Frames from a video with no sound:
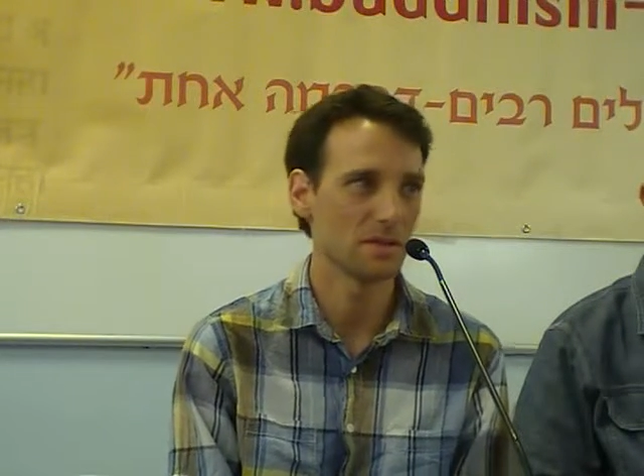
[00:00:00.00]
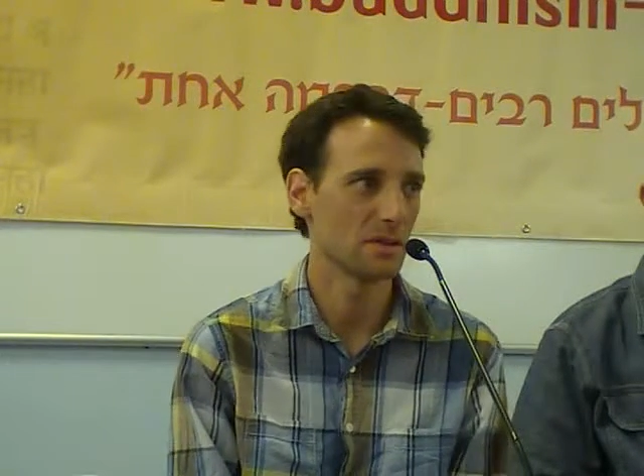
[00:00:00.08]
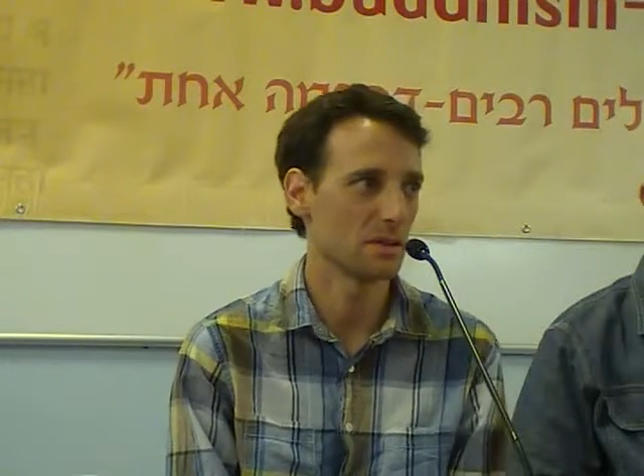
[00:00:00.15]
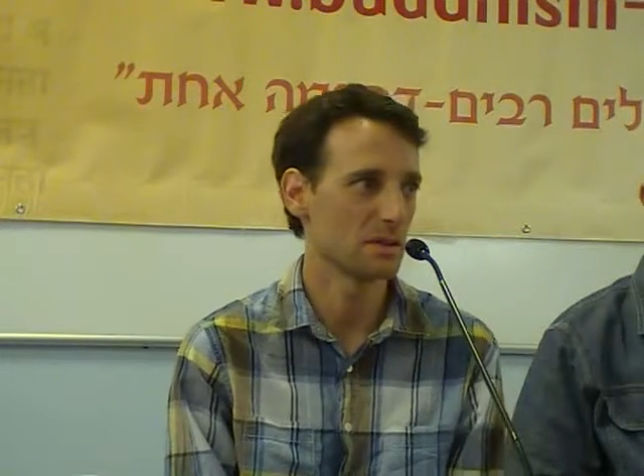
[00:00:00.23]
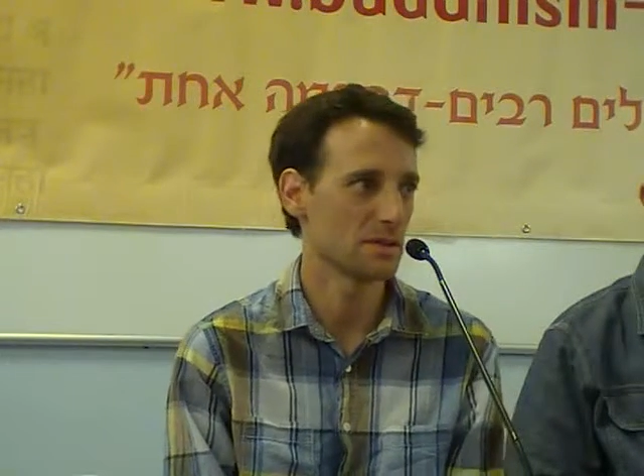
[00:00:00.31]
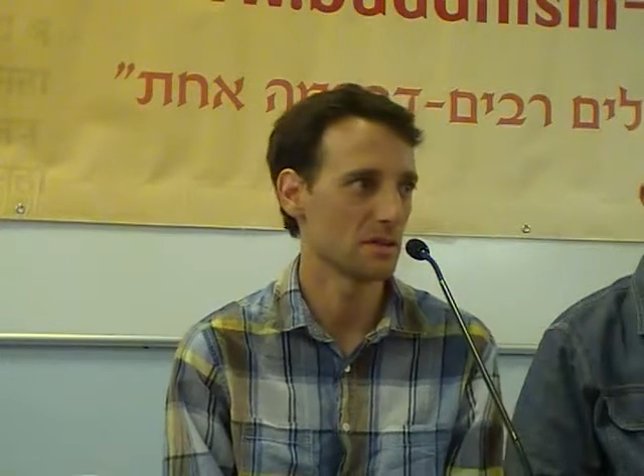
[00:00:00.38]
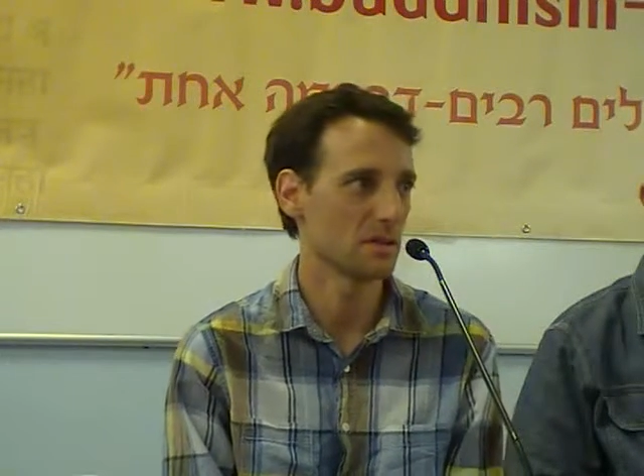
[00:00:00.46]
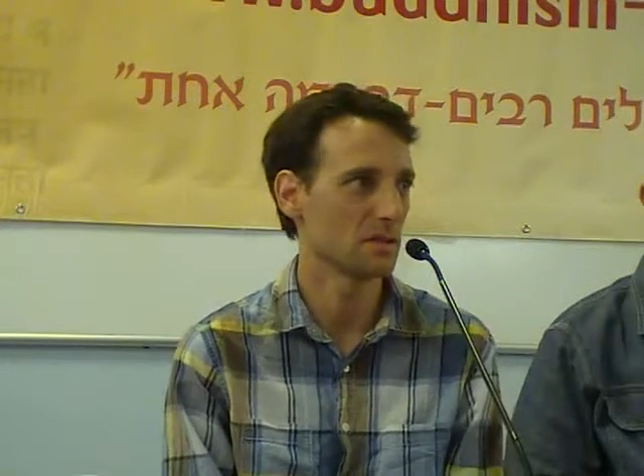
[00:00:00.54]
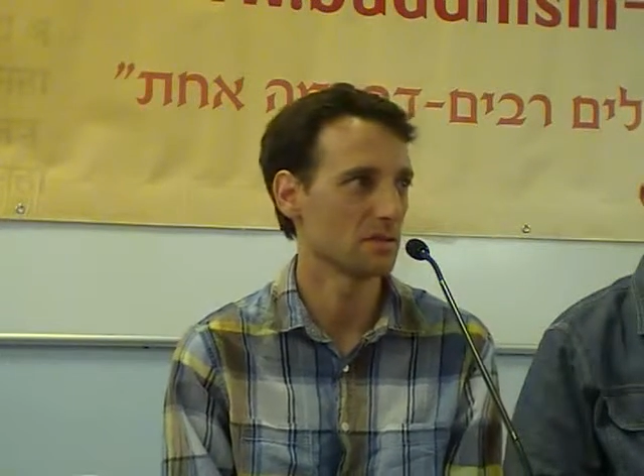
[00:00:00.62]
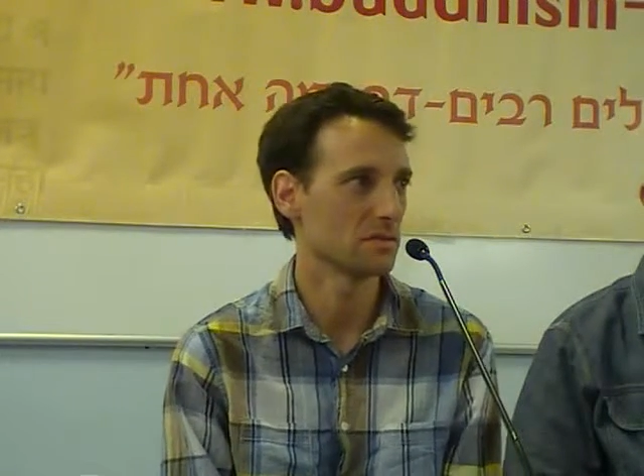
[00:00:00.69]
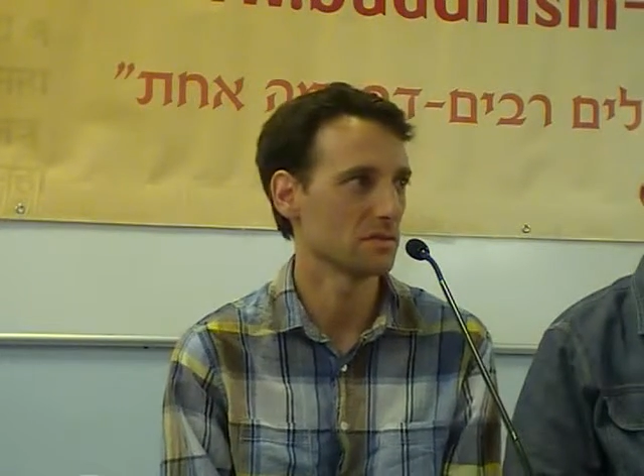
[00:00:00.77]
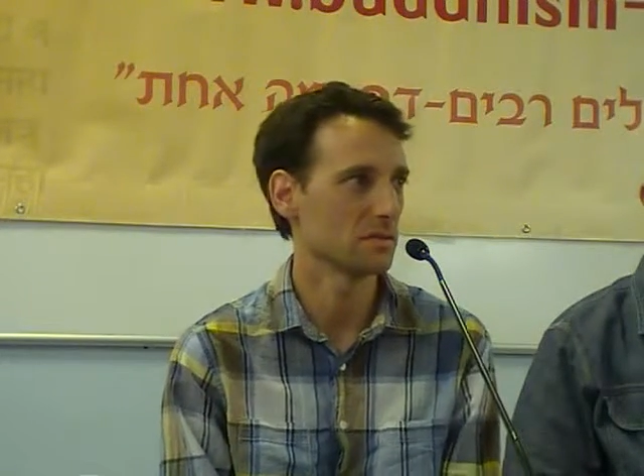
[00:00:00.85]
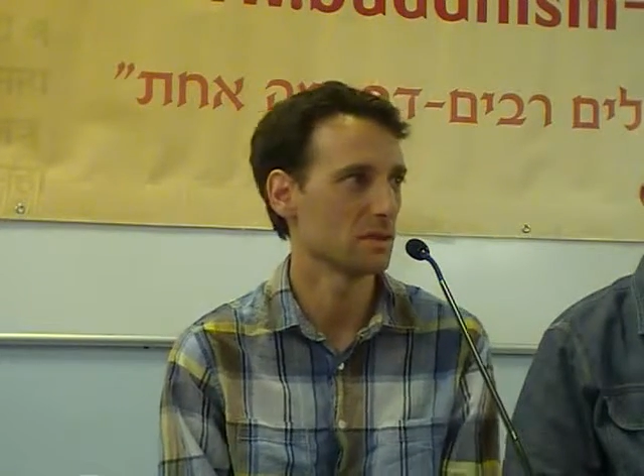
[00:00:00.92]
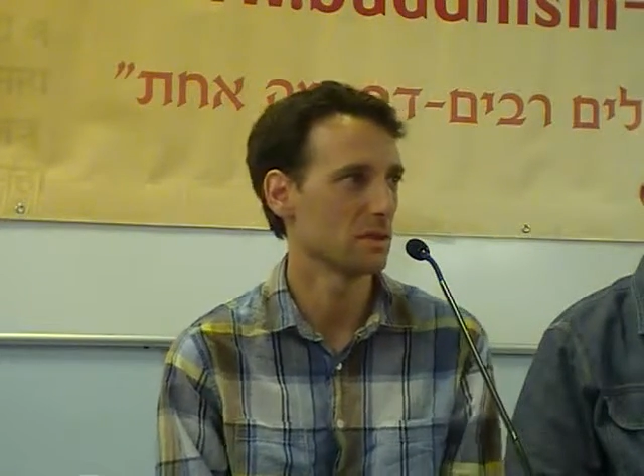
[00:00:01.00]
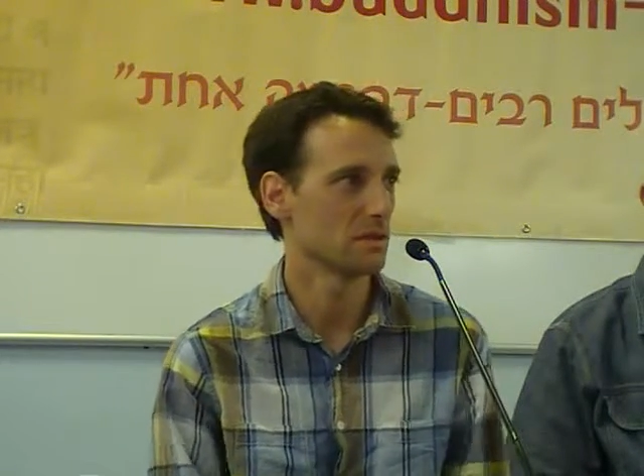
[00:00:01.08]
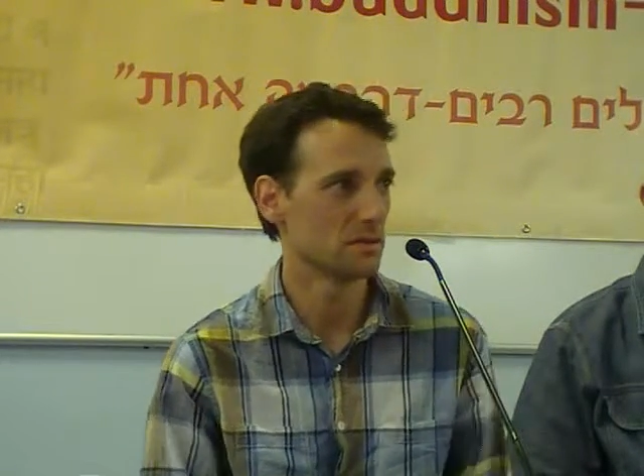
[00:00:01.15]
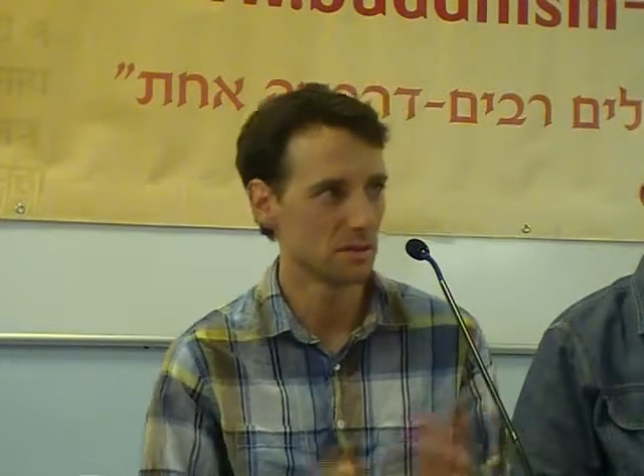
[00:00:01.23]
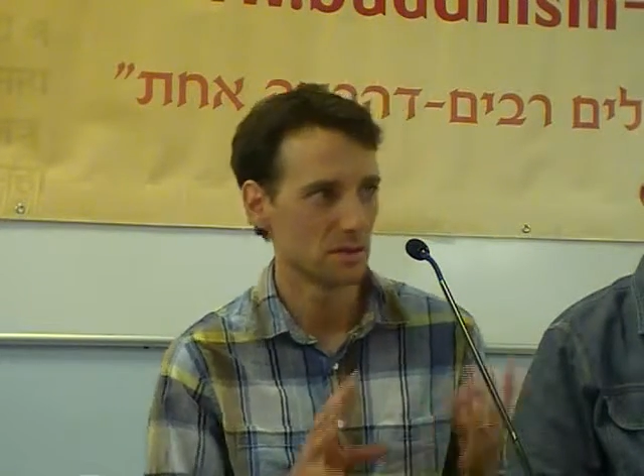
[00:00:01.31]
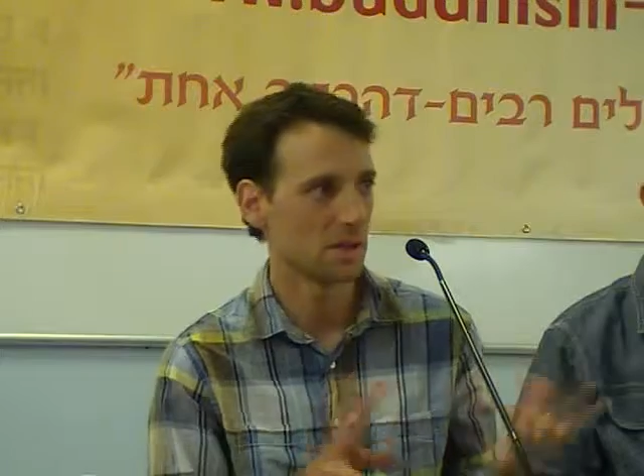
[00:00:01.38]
and not-self, of